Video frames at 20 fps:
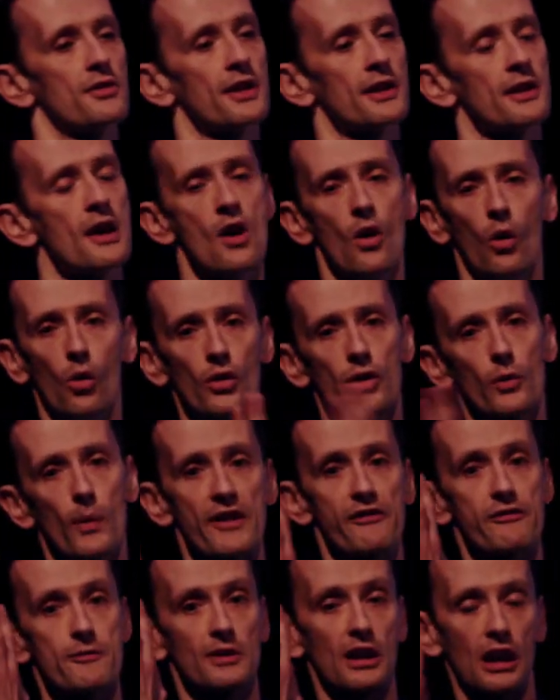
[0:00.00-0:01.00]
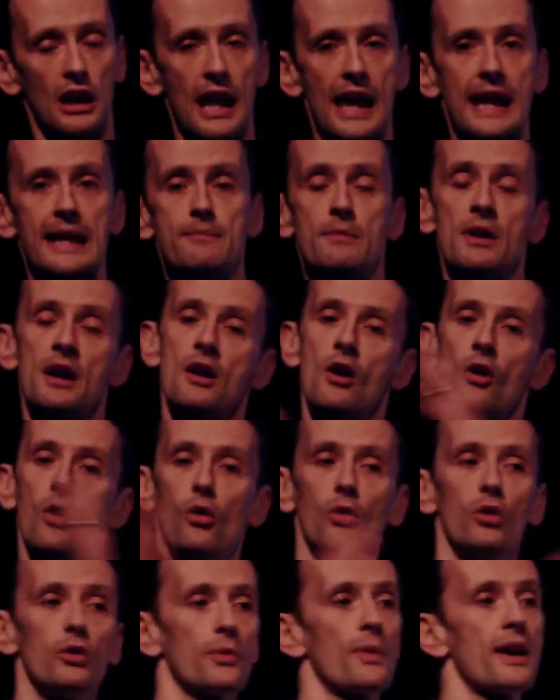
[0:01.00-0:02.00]
that all the way from claim,
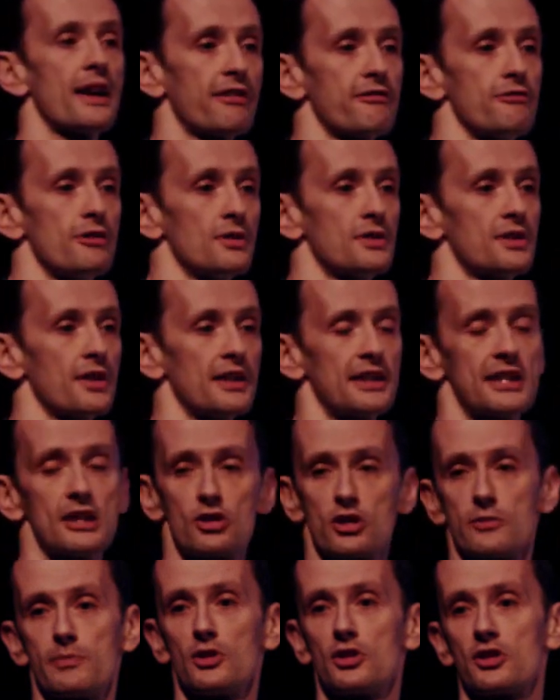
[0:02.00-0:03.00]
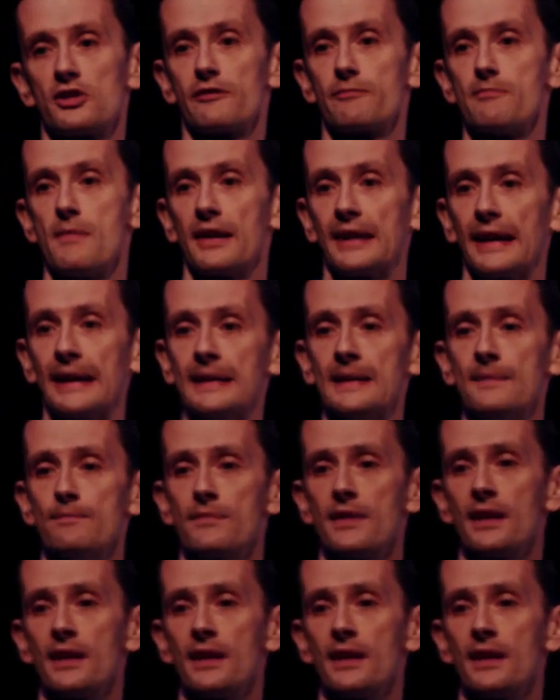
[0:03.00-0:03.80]
all the way through to the distribution of money,